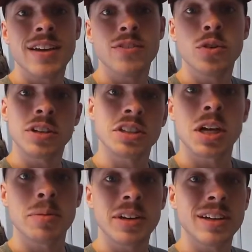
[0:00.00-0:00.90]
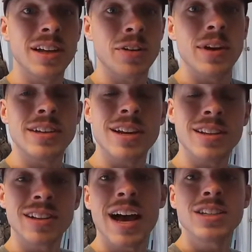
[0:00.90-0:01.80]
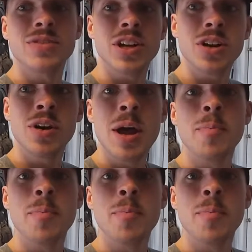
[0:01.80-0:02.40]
If you can stomach it, like we said in the last video,